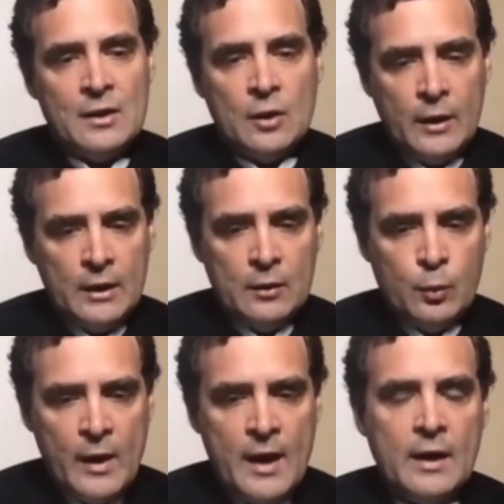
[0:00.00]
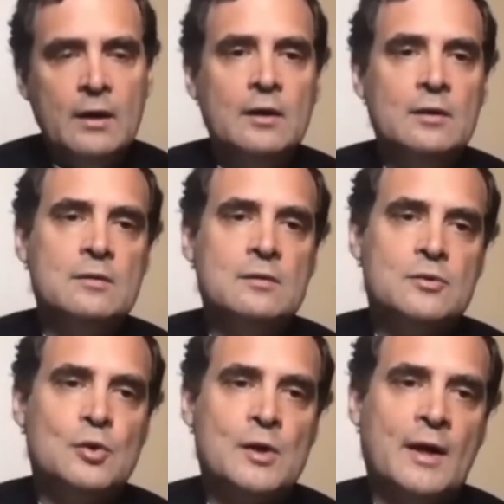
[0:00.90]
Indian
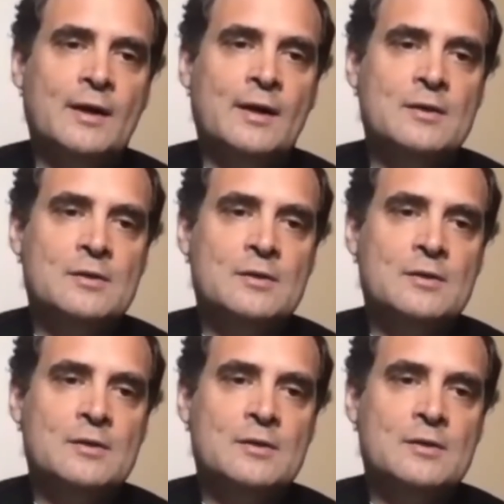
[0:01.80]
society